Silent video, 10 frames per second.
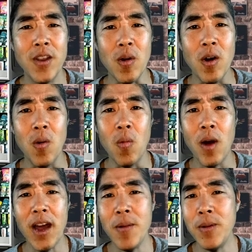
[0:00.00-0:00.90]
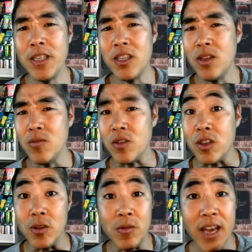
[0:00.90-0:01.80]
why would you
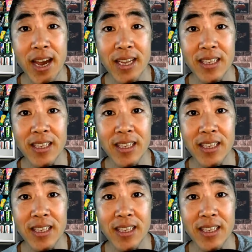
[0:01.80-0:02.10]
do that?